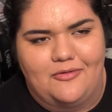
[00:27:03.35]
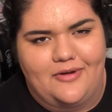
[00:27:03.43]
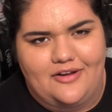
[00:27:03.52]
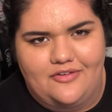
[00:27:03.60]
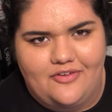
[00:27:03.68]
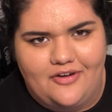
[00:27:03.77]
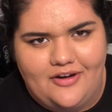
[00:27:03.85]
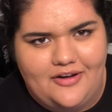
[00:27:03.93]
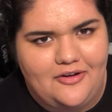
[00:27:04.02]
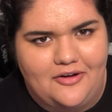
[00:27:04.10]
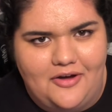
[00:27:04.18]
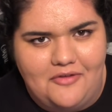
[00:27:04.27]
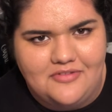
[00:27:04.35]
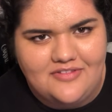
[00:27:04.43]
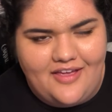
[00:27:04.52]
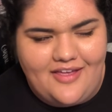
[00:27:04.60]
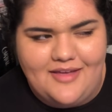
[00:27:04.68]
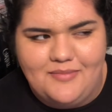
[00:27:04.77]
rid of her in her own
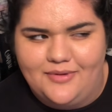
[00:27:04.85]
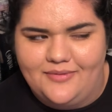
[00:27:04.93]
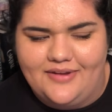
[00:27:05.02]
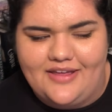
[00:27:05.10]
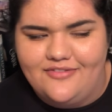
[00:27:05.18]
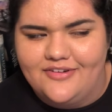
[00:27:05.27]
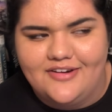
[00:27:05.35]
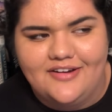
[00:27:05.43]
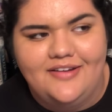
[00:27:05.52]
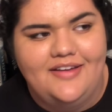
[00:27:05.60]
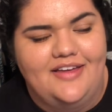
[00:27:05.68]
time or whatever.